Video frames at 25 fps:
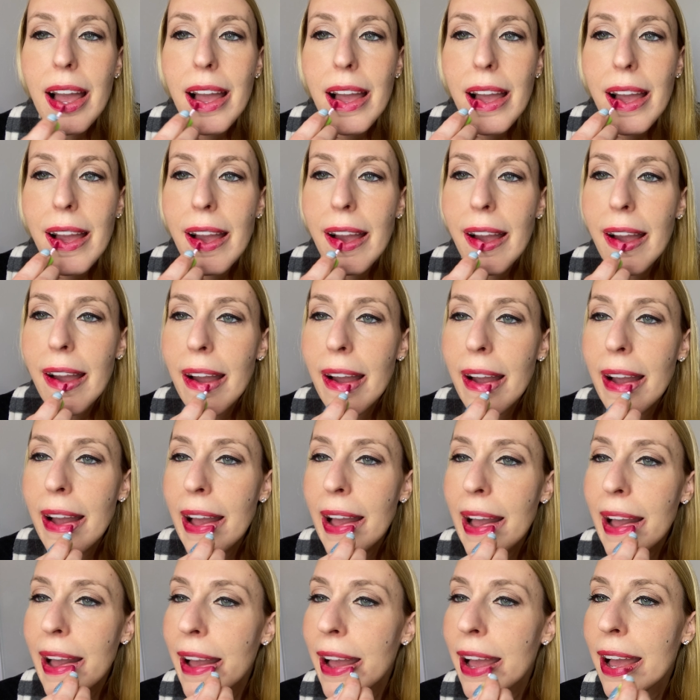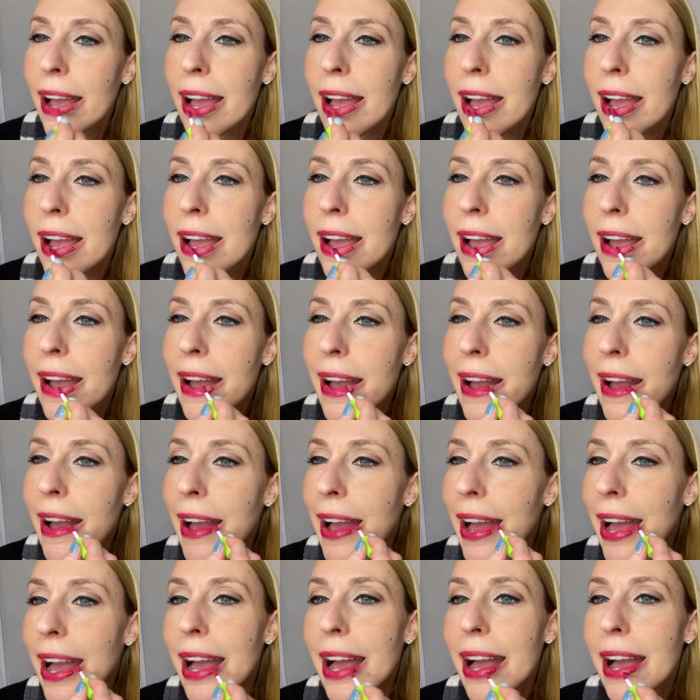
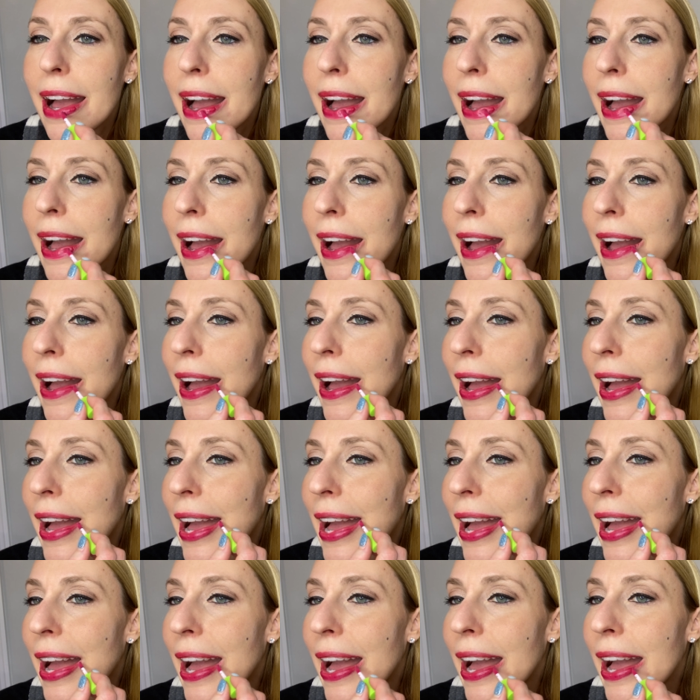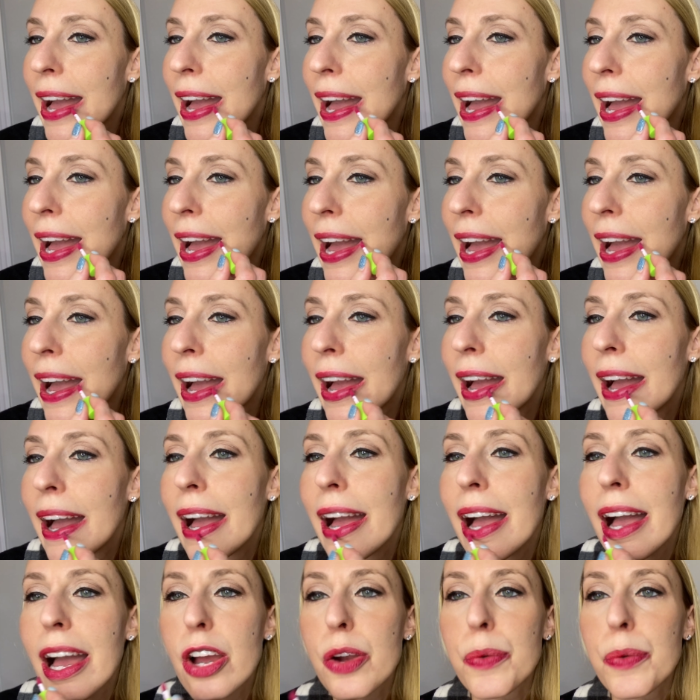Nobody speaks.